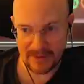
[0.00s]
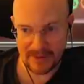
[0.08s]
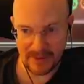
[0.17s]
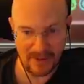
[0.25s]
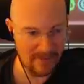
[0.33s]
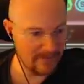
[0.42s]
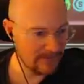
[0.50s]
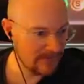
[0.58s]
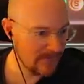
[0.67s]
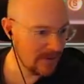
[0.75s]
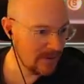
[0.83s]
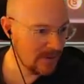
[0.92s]
Okay.
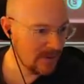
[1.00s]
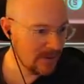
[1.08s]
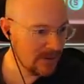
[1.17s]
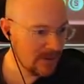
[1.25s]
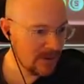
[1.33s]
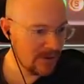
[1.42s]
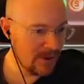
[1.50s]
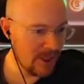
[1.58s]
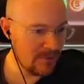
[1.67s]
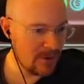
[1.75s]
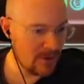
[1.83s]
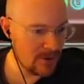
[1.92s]

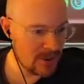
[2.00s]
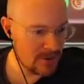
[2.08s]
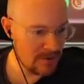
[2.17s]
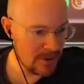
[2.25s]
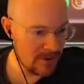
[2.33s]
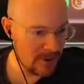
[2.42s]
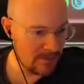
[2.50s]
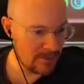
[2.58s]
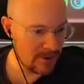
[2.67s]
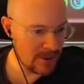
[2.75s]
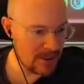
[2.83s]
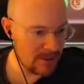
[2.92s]
Named her the Spirit.
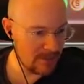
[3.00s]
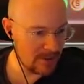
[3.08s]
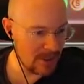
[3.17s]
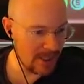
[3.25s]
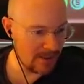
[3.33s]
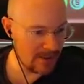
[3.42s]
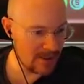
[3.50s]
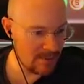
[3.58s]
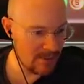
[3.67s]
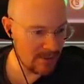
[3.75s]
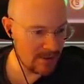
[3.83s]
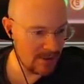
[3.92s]
Pretty simple title since
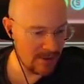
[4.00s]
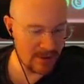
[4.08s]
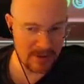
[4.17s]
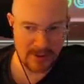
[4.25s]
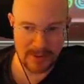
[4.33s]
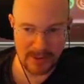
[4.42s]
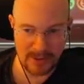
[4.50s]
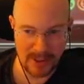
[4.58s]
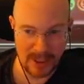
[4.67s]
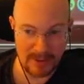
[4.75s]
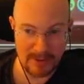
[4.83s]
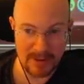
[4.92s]
peeps don't know her real
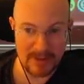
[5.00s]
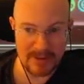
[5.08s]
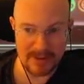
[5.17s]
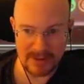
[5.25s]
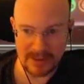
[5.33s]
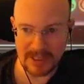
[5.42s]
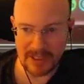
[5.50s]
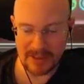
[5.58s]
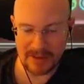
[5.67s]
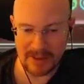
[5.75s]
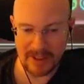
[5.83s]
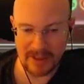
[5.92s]
name. Oh, okay,
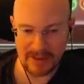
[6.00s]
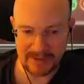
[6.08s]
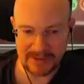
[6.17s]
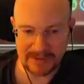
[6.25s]
okay.